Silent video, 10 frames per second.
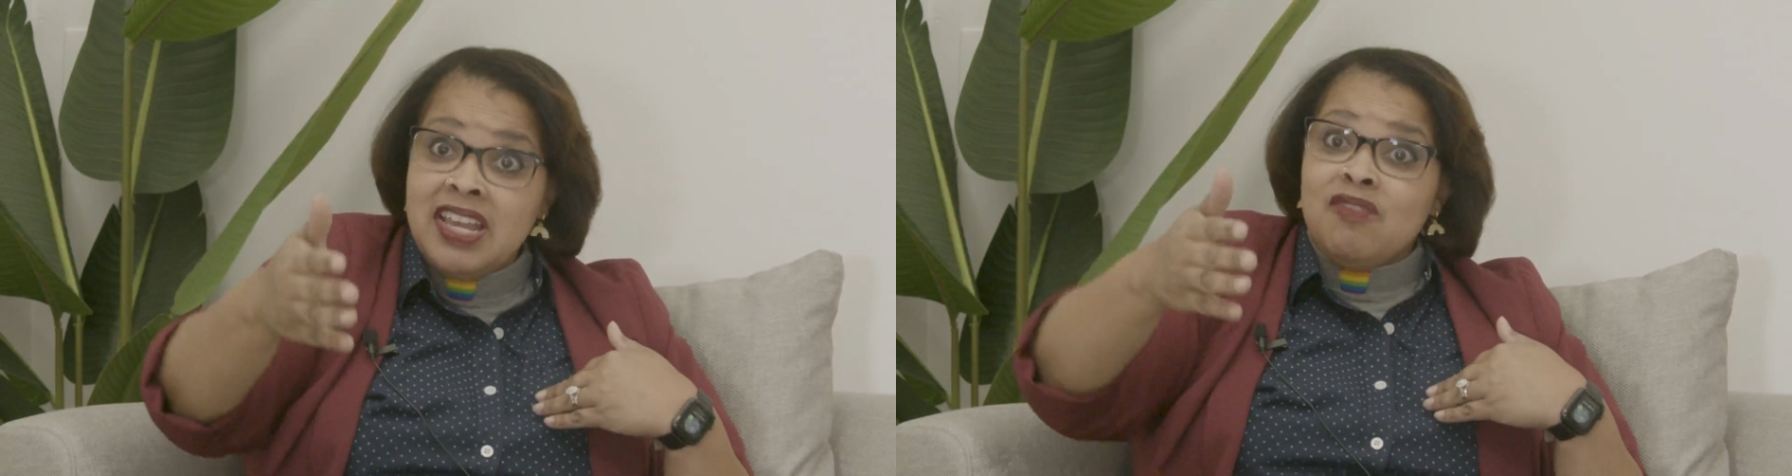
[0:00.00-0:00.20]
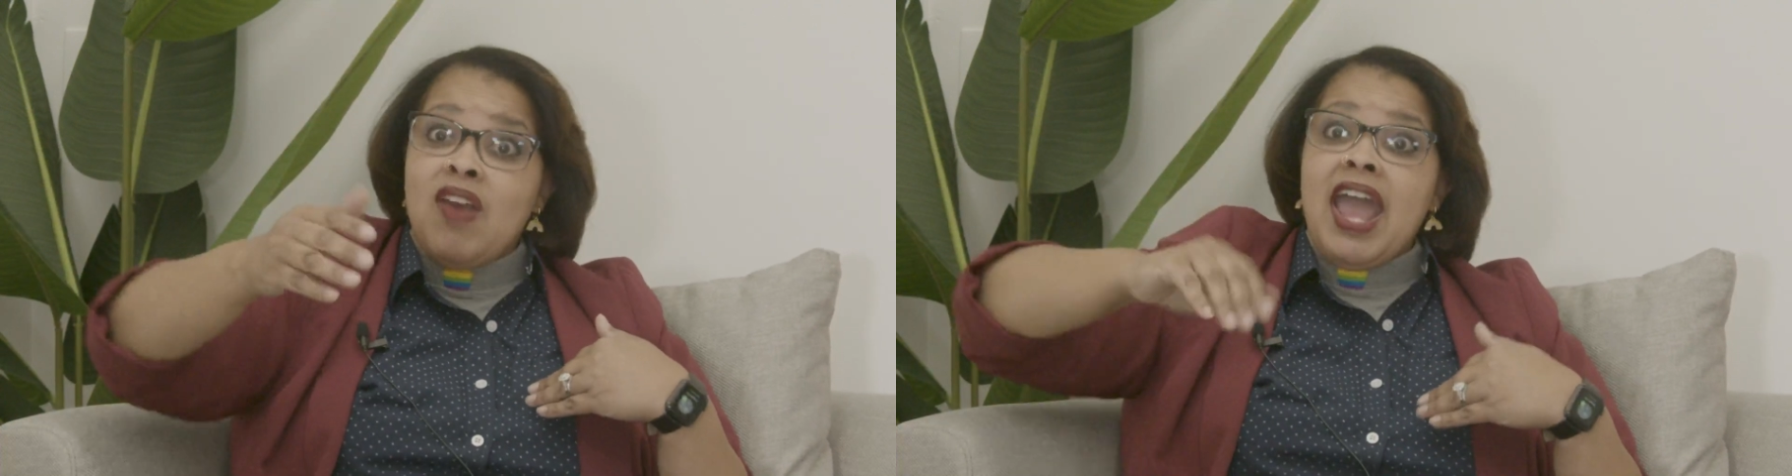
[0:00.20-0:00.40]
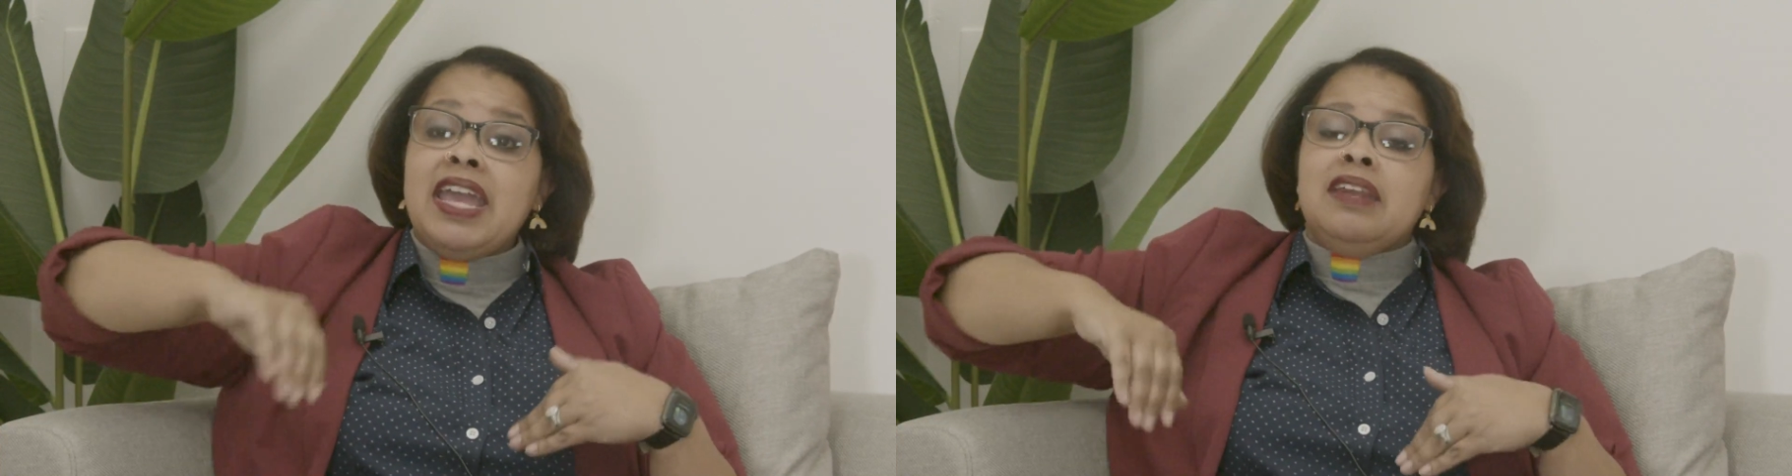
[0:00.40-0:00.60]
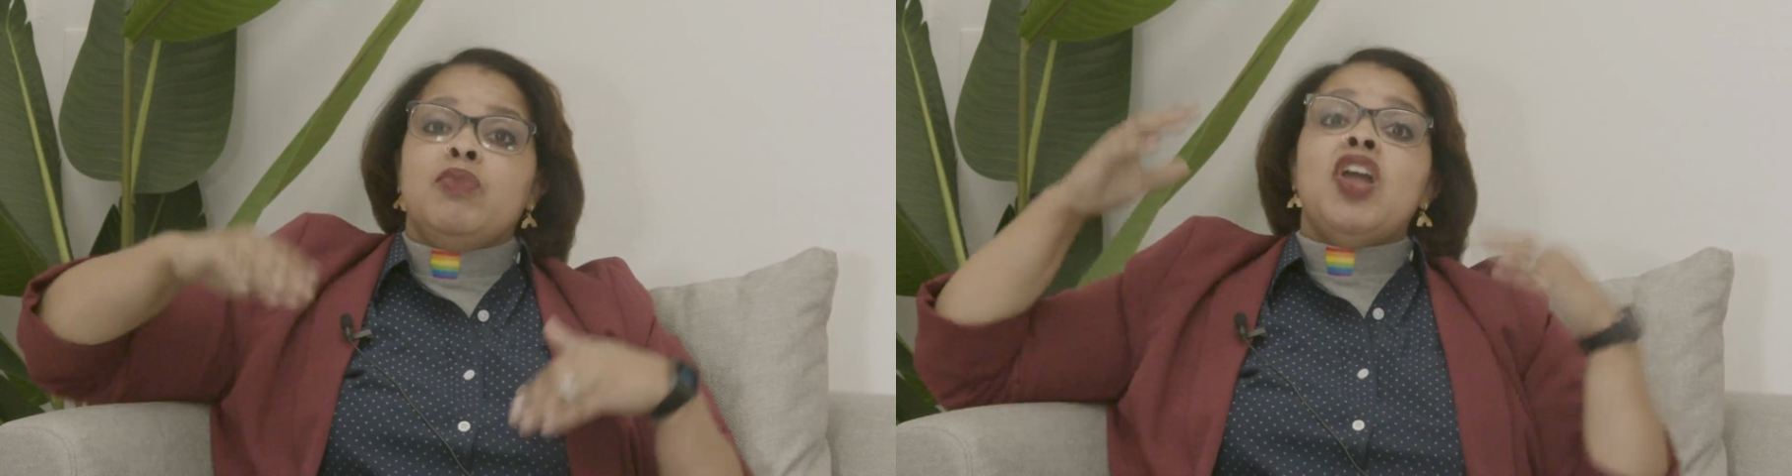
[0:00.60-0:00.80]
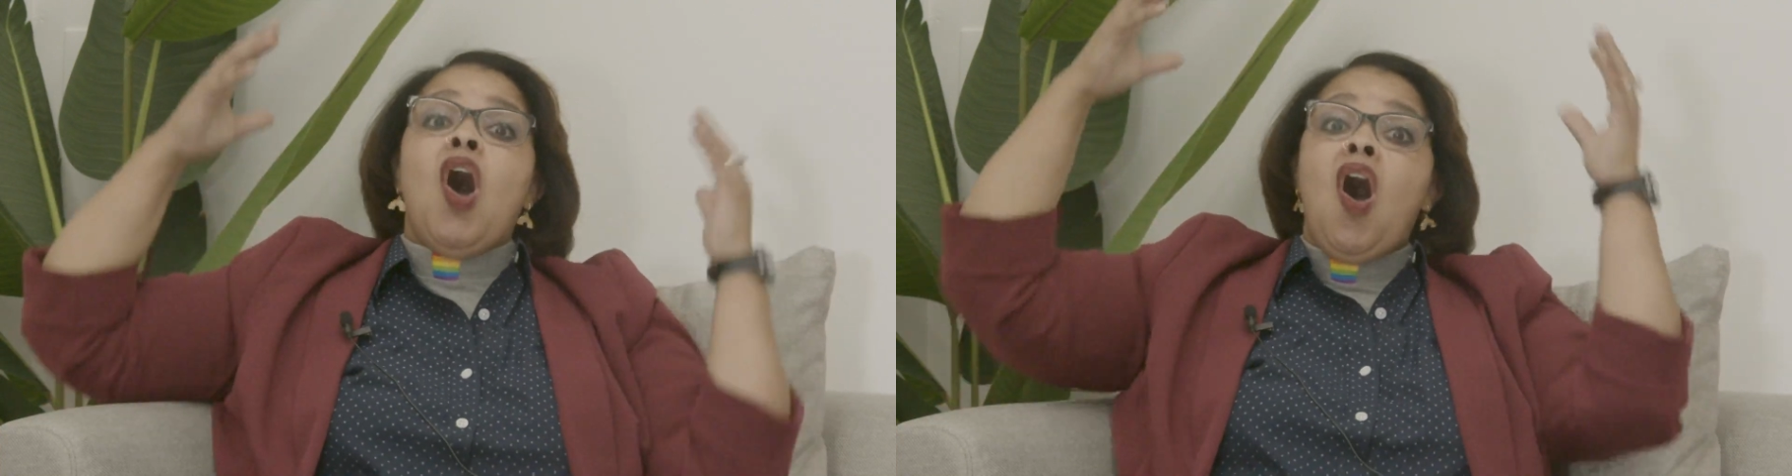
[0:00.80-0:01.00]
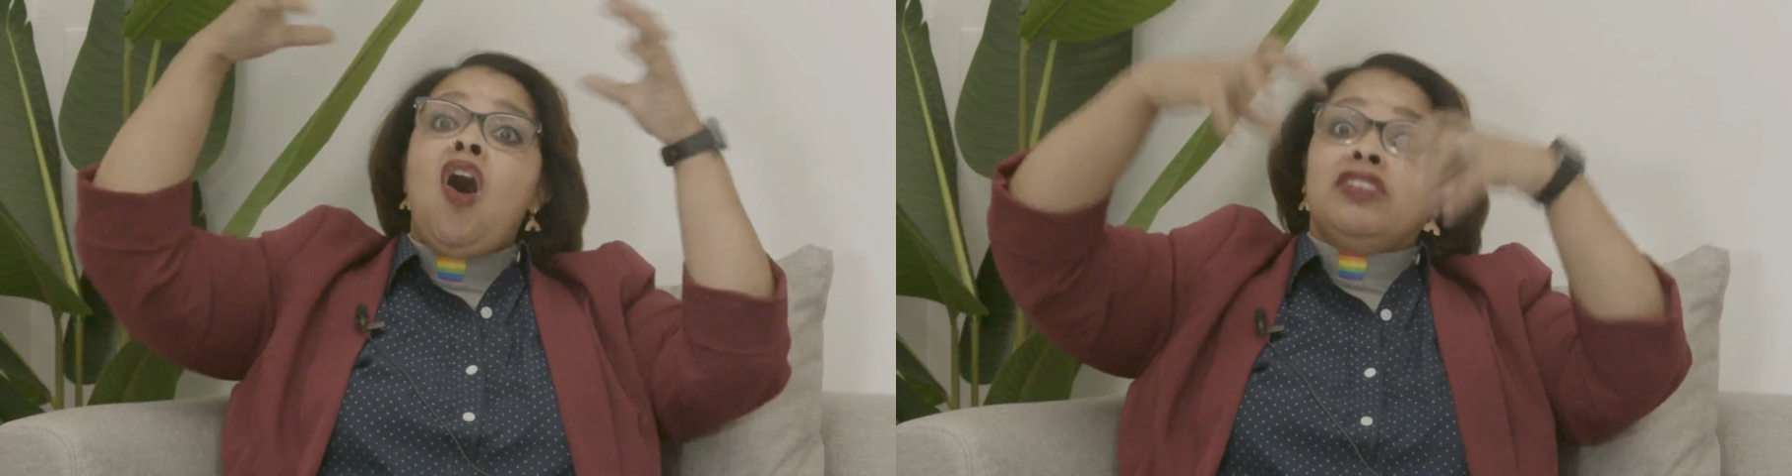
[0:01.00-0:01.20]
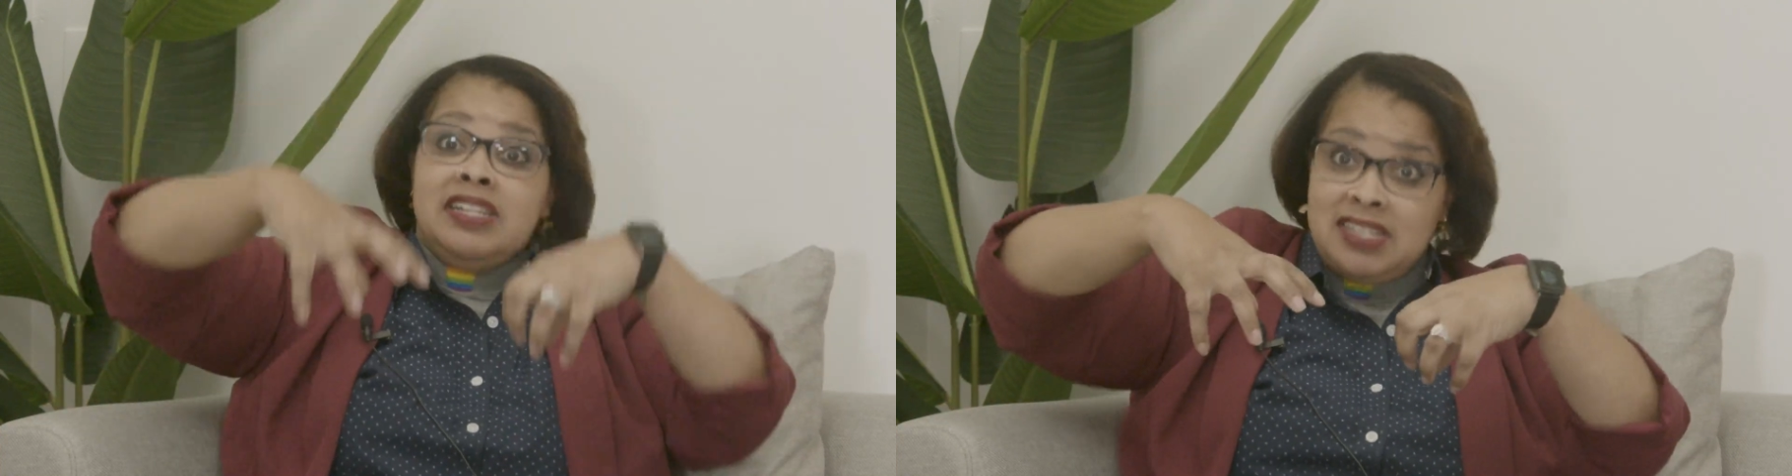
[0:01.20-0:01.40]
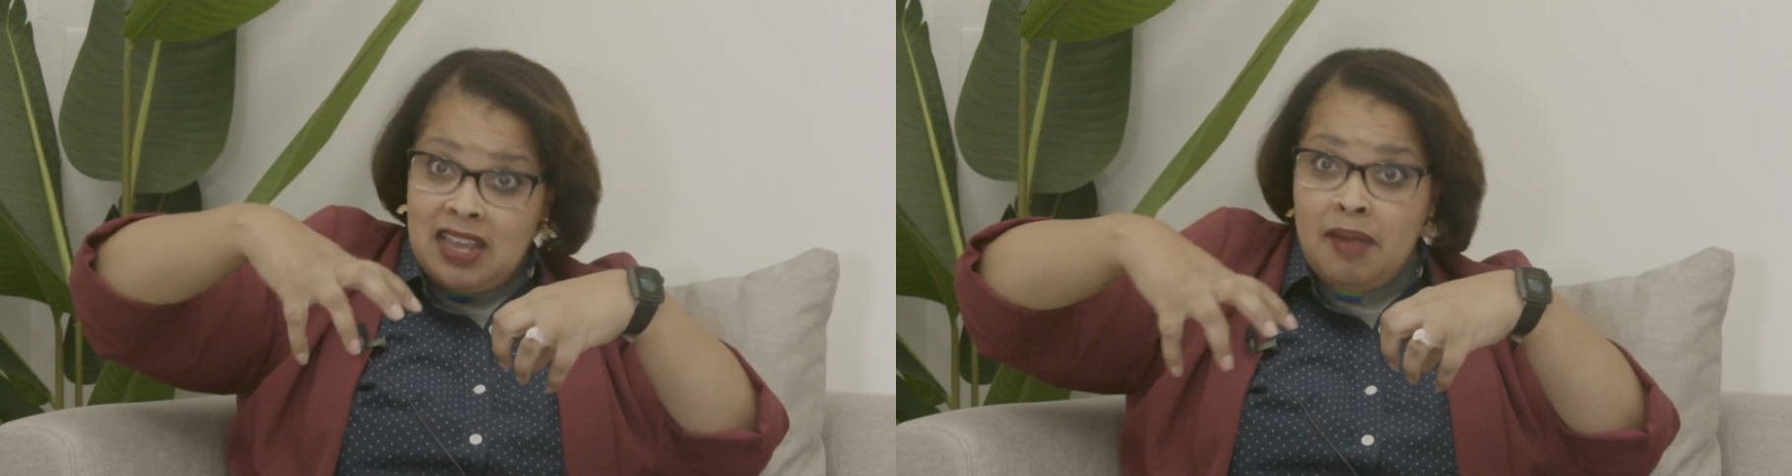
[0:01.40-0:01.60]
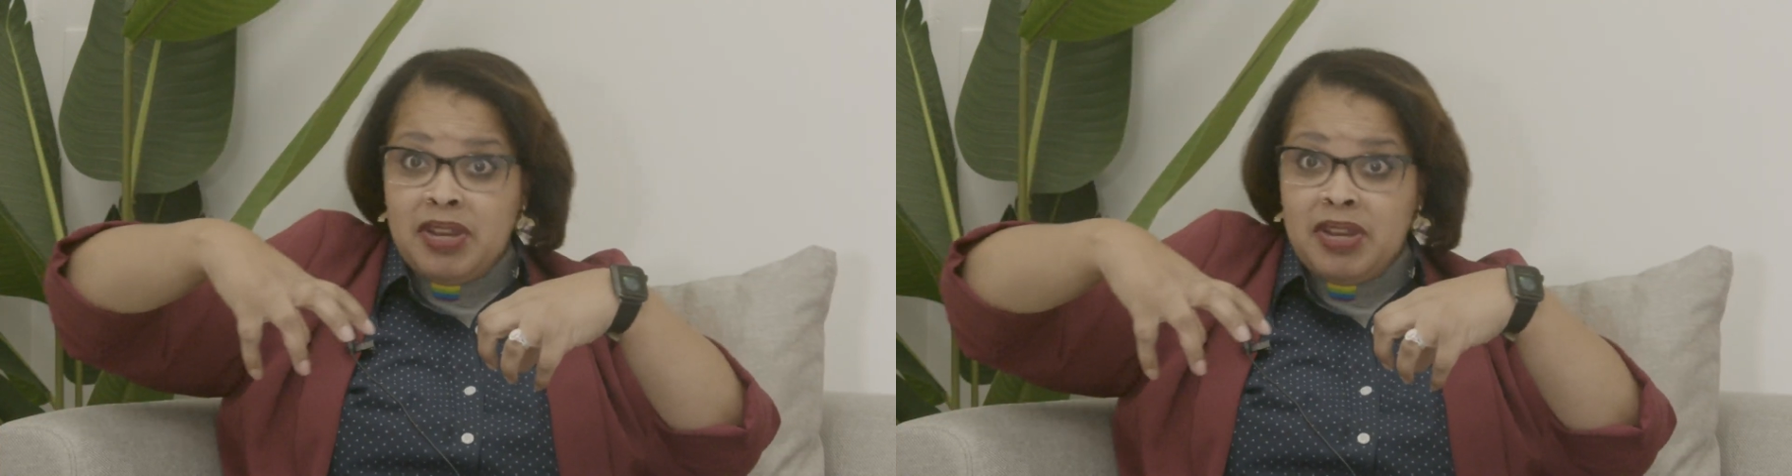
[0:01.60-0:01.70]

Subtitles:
right? We all need to come